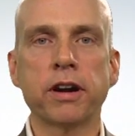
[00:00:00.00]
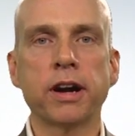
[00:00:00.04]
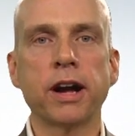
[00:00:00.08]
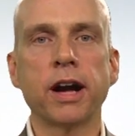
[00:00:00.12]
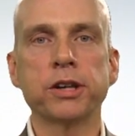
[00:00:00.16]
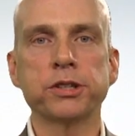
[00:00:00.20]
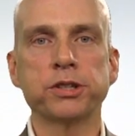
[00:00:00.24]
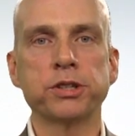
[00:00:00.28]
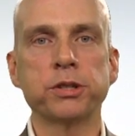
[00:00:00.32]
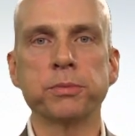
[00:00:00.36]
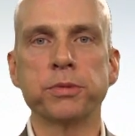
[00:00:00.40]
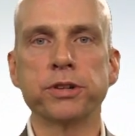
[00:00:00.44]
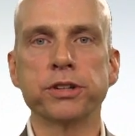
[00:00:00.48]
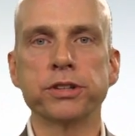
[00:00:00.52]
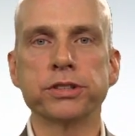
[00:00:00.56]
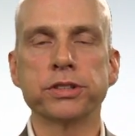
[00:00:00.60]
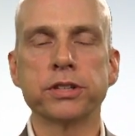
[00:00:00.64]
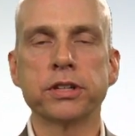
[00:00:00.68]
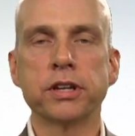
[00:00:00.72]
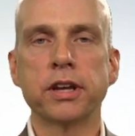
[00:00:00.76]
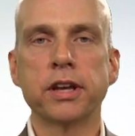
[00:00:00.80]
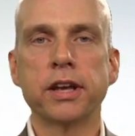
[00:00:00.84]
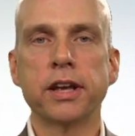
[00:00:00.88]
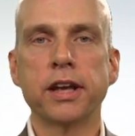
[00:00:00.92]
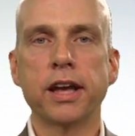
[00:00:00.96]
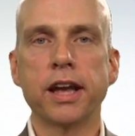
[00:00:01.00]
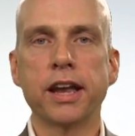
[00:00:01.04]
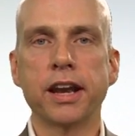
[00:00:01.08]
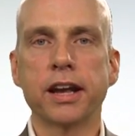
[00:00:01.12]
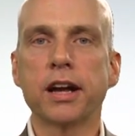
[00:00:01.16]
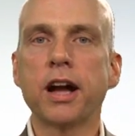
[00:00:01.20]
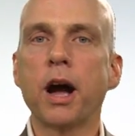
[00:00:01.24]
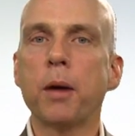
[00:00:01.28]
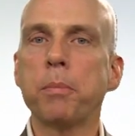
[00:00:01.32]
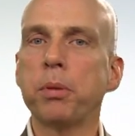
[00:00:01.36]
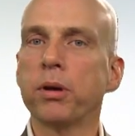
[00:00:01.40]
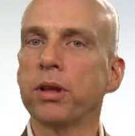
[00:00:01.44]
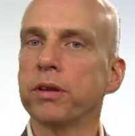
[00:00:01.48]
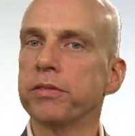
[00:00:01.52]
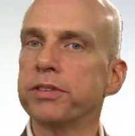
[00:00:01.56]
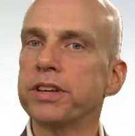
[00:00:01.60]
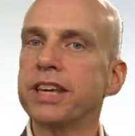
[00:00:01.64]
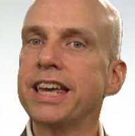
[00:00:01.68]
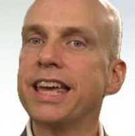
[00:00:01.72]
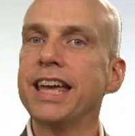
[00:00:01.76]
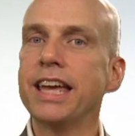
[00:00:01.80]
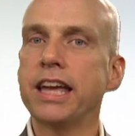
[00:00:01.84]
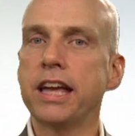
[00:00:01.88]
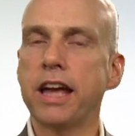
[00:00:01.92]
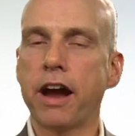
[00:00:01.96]
customers in a couple of
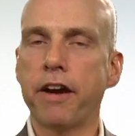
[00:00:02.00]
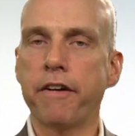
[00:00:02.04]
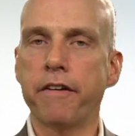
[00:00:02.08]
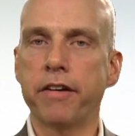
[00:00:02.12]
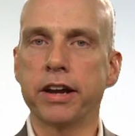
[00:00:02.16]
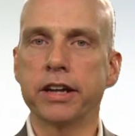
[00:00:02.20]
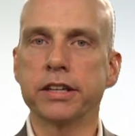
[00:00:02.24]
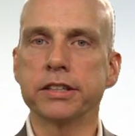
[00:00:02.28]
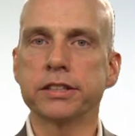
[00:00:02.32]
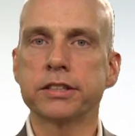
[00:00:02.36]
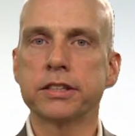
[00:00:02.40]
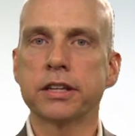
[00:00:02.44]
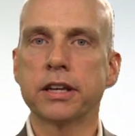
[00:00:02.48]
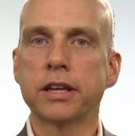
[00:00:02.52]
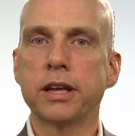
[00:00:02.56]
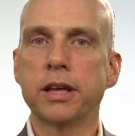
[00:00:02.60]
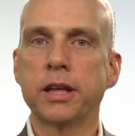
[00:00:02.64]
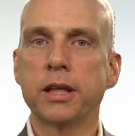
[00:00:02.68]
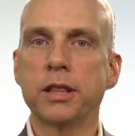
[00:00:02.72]
key areas.